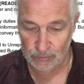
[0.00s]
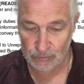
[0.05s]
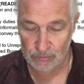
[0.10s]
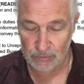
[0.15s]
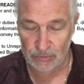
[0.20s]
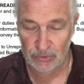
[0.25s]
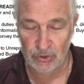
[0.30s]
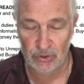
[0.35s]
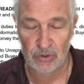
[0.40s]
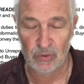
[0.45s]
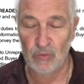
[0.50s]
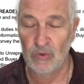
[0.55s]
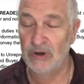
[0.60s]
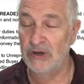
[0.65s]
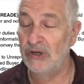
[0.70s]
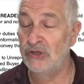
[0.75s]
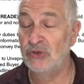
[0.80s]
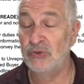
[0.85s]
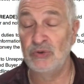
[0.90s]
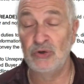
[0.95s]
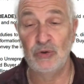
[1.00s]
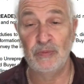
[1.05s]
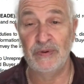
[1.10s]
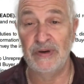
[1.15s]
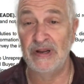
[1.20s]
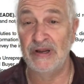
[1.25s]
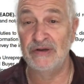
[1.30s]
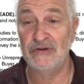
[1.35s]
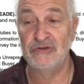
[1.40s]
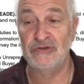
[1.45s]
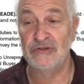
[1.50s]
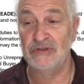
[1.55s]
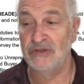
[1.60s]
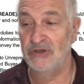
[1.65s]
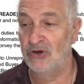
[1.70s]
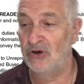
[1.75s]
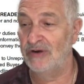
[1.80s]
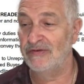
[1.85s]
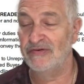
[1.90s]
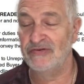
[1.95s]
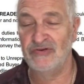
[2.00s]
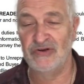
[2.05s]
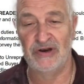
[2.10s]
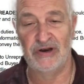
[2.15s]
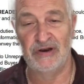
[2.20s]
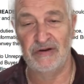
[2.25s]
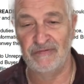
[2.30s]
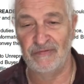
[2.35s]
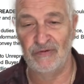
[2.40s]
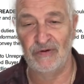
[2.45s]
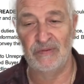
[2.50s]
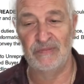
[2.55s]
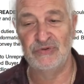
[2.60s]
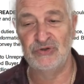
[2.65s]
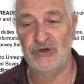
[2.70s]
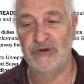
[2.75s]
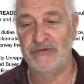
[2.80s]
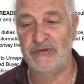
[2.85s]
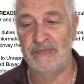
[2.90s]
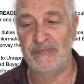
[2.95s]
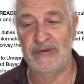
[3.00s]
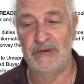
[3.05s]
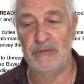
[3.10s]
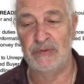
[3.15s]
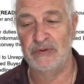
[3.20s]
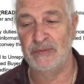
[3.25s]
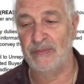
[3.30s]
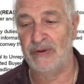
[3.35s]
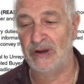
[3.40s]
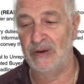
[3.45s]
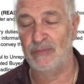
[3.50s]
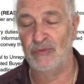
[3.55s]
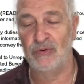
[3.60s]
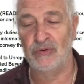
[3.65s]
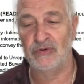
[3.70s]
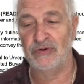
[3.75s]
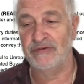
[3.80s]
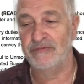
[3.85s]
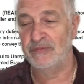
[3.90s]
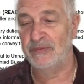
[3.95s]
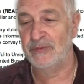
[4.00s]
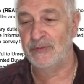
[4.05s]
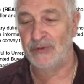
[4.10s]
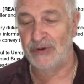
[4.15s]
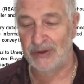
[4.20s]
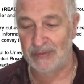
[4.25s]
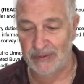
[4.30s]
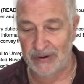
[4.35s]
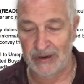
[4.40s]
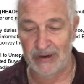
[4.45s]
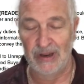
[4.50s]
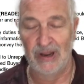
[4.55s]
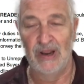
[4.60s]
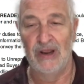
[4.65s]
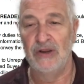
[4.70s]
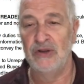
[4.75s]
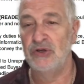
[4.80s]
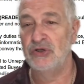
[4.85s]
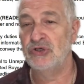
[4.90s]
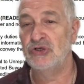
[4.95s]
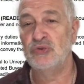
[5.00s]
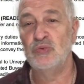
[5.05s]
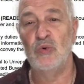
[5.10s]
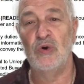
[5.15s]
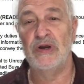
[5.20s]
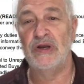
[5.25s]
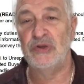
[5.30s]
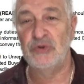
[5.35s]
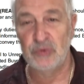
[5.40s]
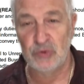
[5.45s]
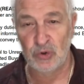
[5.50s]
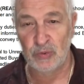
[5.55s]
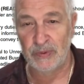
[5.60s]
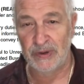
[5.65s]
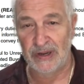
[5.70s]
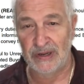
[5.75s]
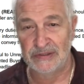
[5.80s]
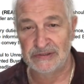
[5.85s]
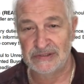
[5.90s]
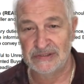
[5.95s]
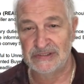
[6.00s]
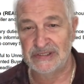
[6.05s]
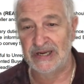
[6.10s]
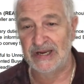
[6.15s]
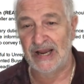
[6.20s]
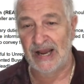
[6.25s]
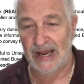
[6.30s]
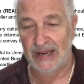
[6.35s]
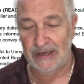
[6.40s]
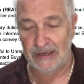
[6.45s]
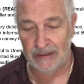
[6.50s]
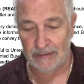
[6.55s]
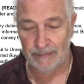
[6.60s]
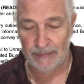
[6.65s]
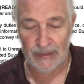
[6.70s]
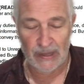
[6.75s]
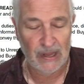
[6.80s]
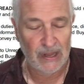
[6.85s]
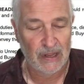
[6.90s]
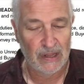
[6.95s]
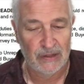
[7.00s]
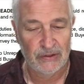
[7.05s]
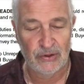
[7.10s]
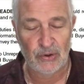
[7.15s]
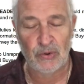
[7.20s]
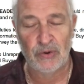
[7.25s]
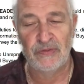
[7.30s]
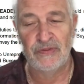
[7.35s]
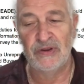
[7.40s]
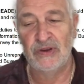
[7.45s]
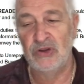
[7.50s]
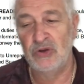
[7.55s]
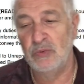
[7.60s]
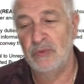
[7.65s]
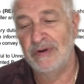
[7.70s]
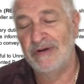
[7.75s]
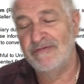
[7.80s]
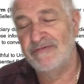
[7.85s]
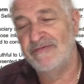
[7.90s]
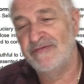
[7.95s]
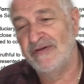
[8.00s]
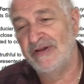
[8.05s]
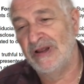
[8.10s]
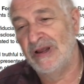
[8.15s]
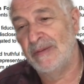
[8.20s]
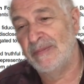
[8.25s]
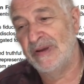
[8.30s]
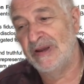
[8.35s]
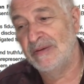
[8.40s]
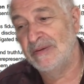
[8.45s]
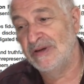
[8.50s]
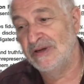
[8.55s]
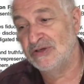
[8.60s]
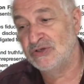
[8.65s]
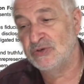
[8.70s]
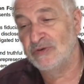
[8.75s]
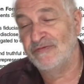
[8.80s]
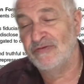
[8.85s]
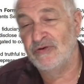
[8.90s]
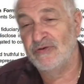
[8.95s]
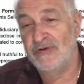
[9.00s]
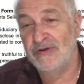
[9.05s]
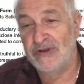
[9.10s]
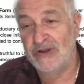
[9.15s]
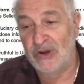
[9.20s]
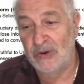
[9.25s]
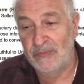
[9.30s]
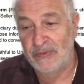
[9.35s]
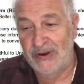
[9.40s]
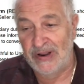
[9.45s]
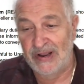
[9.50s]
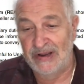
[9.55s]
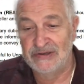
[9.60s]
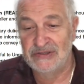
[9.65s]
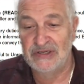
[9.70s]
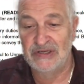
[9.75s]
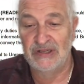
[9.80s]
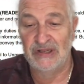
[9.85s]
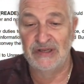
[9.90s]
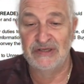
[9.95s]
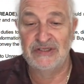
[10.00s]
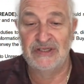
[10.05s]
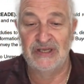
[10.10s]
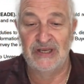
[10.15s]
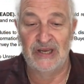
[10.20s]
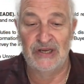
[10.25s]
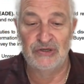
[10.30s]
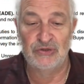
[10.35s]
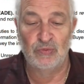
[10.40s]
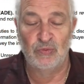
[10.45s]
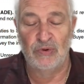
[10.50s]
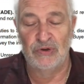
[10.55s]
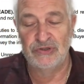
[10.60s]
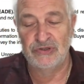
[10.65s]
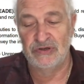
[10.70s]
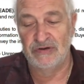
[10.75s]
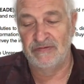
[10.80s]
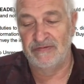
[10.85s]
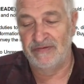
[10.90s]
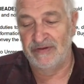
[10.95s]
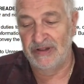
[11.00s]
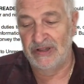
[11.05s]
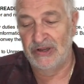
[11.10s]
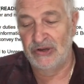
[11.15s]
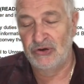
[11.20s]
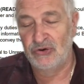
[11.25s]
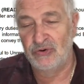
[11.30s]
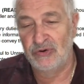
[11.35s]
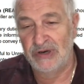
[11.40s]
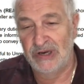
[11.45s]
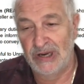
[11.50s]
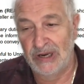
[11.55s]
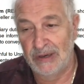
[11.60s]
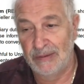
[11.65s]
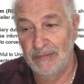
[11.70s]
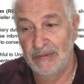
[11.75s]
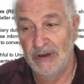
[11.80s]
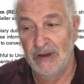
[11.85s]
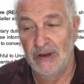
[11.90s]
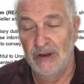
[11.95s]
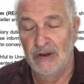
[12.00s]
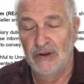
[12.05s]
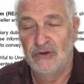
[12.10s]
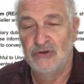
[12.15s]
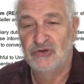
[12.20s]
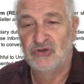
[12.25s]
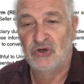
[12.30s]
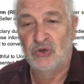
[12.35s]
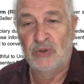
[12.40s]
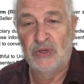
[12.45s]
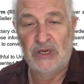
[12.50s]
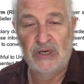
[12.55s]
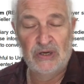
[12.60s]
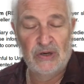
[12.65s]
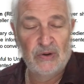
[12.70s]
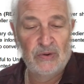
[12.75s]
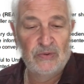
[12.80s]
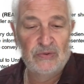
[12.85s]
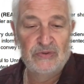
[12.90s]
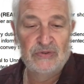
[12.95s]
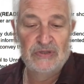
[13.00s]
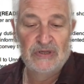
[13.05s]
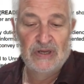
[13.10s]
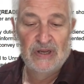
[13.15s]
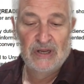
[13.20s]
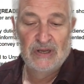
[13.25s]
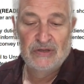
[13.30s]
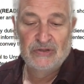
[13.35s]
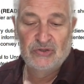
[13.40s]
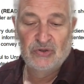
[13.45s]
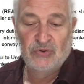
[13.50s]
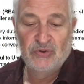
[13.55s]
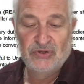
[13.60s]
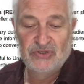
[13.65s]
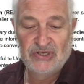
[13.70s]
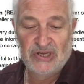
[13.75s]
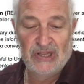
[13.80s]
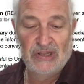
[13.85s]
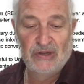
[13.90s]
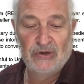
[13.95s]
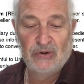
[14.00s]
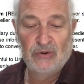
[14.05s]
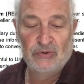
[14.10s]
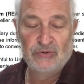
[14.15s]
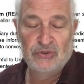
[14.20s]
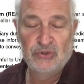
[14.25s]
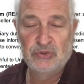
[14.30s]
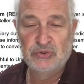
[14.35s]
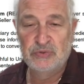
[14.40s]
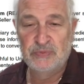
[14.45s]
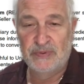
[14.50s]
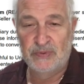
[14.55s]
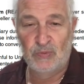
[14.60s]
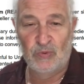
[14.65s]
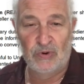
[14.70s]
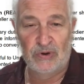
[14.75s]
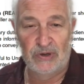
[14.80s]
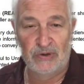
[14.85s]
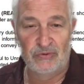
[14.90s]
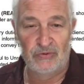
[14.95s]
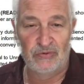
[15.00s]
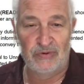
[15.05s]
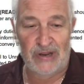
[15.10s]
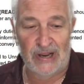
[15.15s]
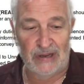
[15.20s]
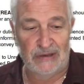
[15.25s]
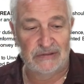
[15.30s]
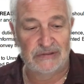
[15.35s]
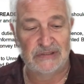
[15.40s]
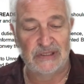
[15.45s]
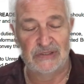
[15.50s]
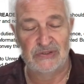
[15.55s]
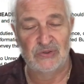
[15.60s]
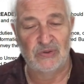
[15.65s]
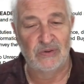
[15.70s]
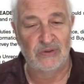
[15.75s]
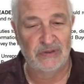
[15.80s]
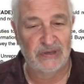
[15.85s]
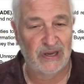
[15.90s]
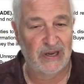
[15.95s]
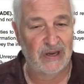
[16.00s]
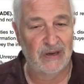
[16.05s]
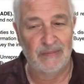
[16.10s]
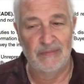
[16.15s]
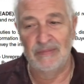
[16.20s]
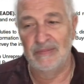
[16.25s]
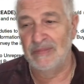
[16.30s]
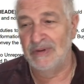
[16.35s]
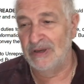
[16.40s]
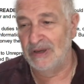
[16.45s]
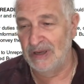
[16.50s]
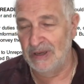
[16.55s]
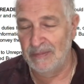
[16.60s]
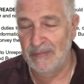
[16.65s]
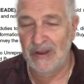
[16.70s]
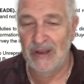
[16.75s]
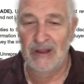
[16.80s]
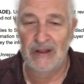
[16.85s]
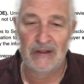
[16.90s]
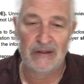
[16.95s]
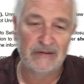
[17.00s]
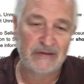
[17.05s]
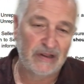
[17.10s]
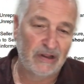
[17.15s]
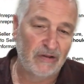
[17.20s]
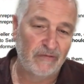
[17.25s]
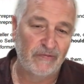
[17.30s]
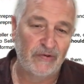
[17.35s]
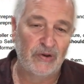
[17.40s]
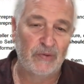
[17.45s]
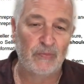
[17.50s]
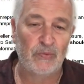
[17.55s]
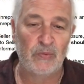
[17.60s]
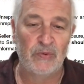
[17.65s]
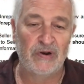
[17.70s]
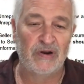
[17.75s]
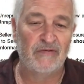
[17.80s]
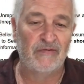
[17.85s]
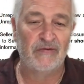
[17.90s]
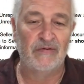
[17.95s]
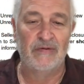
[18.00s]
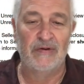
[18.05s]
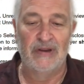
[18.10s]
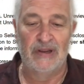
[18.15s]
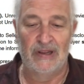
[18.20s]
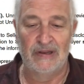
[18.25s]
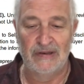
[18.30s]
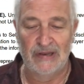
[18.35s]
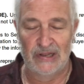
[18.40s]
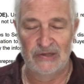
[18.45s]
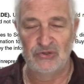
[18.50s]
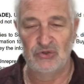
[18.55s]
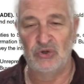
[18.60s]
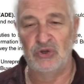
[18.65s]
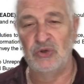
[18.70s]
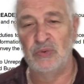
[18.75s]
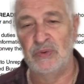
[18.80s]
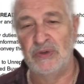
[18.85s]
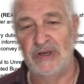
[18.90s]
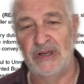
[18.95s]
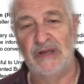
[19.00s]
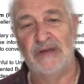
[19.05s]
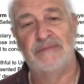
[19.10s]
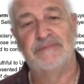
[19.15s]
You can walk into an open house. You don't have to sign any forms. You don't have to be with a buyer broker. You have to be with anybody. You can just walk into an open house and say hi. The only thing you will have to fill out maybe is if you're in the open house and the listing agent wants you to fill out your name so he knows, so the seller knows who's been walking through the house. That's all. Name, email, telephone number, whatever, and that's all you would need.